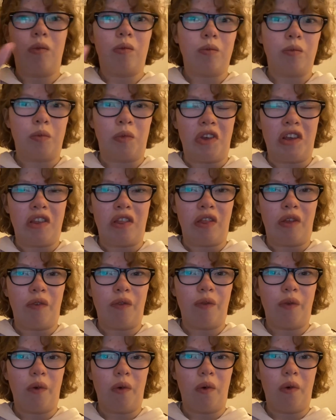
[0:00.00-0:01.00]
read the
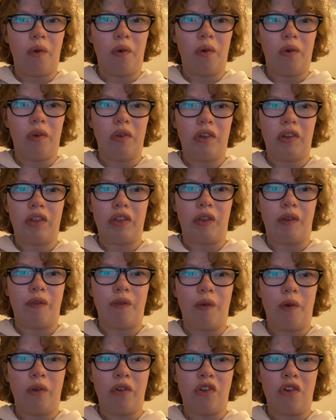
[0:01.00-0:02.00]
full
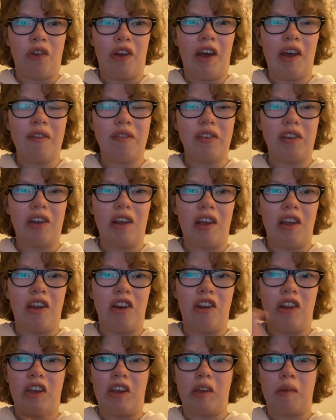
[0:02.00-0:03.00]
draft
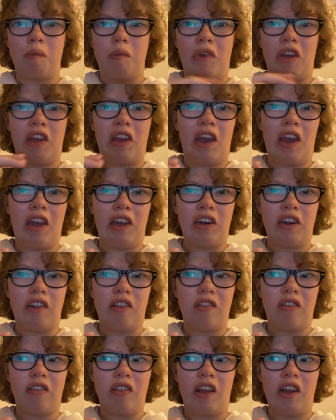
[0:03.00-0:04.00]
and make
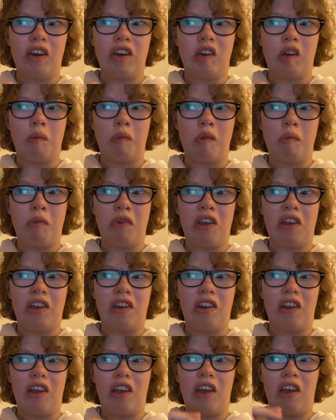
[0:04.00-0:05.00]
edits that need to be
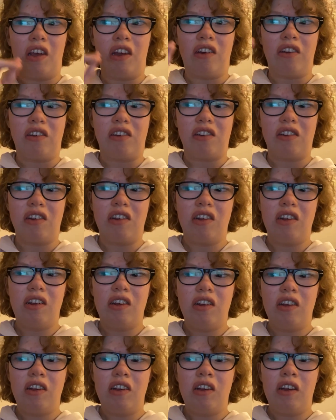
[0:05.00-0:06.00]
made and
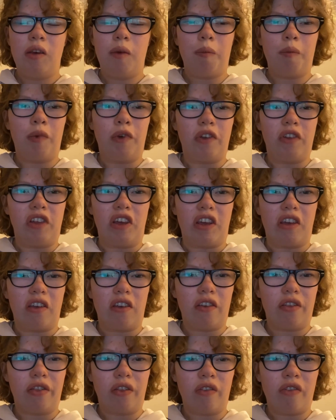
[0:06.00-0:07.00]
put
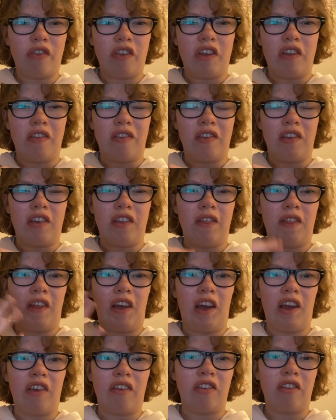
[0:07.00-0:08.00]
scenes in
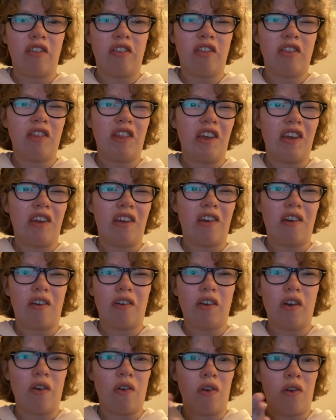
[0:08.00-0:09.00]
that I think
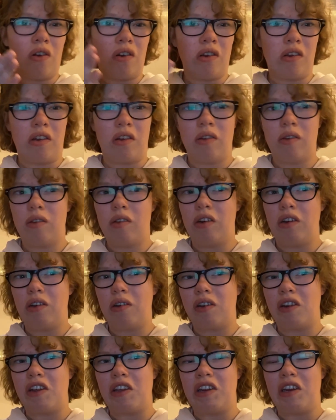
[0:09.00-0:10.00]
are
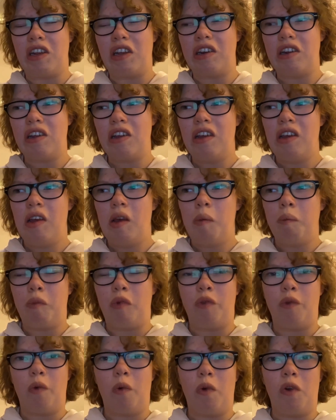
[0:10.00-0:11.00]
needed
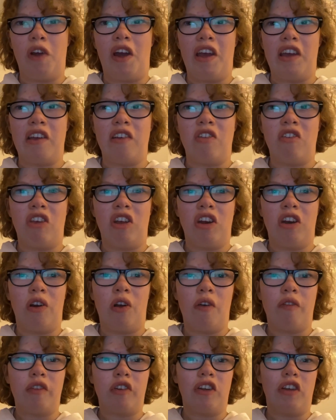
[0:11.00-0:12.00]
before I can send it
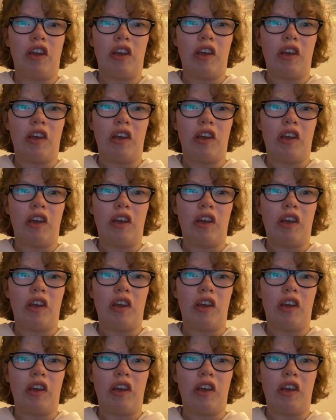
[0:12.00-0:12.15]
off to